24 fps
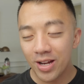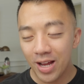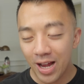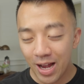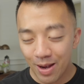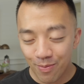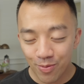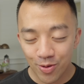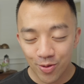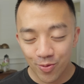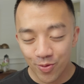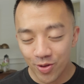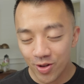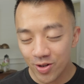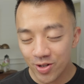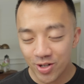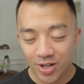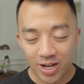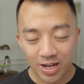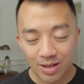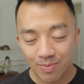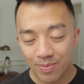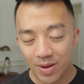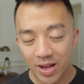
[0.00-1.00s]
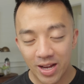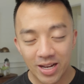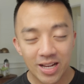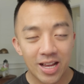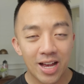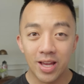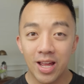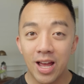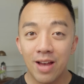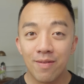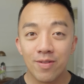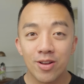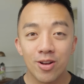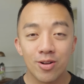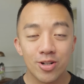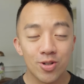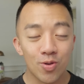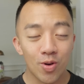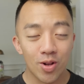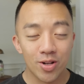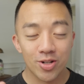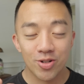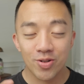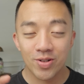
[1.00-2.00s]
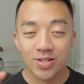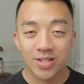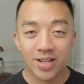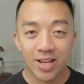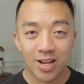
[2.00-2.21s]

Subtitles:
happen with your check bag. Having your toiletries